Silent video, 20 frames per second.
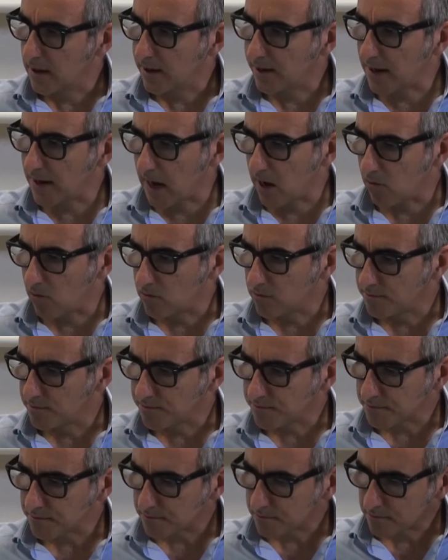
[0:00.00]
Now,
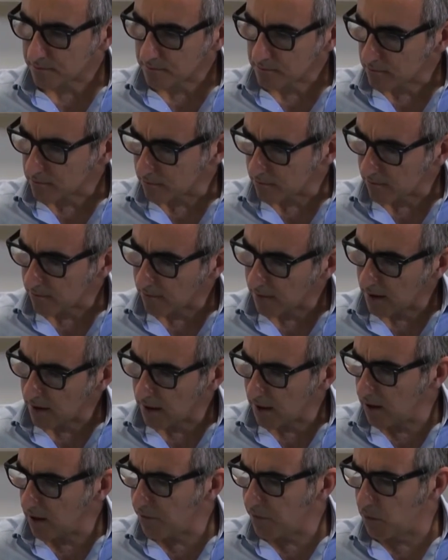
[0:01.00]

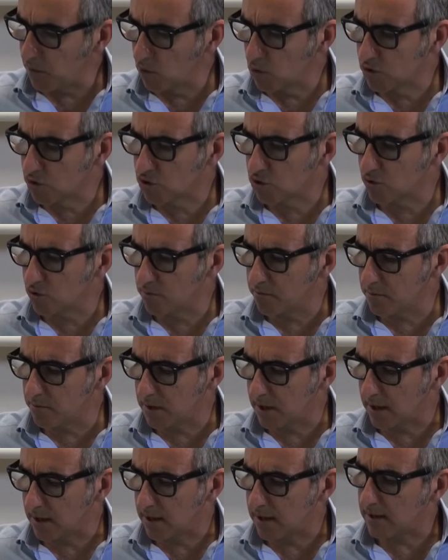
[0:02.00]
if you zoom
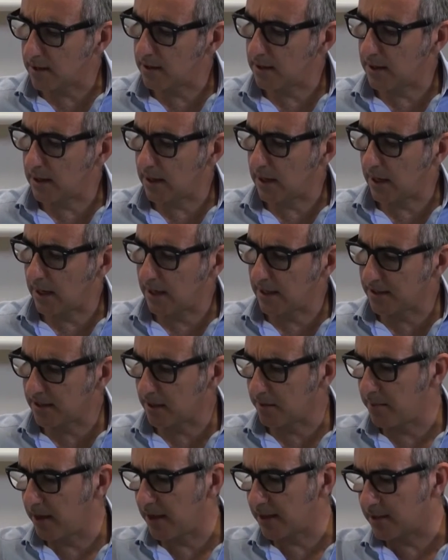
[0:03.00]
uh, a
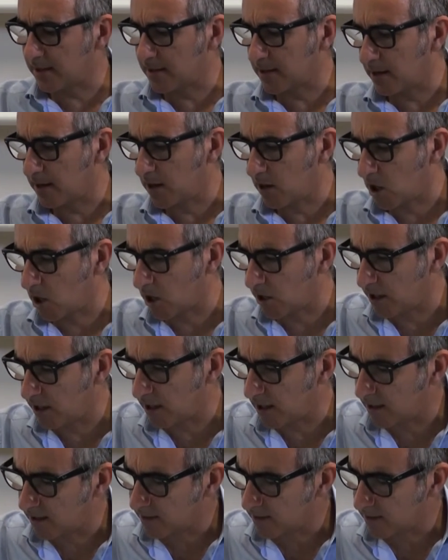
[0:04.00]
little bit uh, on